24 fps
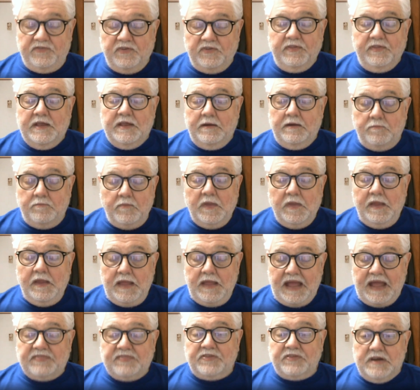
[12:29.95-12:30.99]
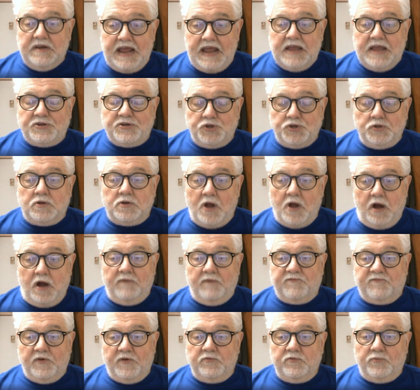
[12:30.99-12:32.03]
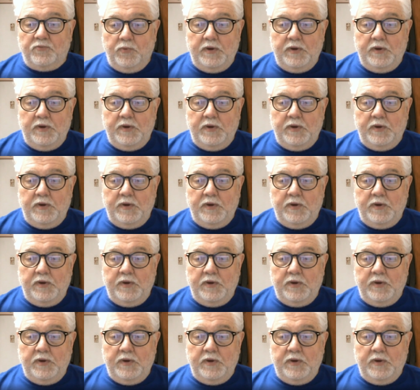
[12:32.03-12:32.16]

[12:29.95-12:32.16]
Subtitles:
and then at the national conference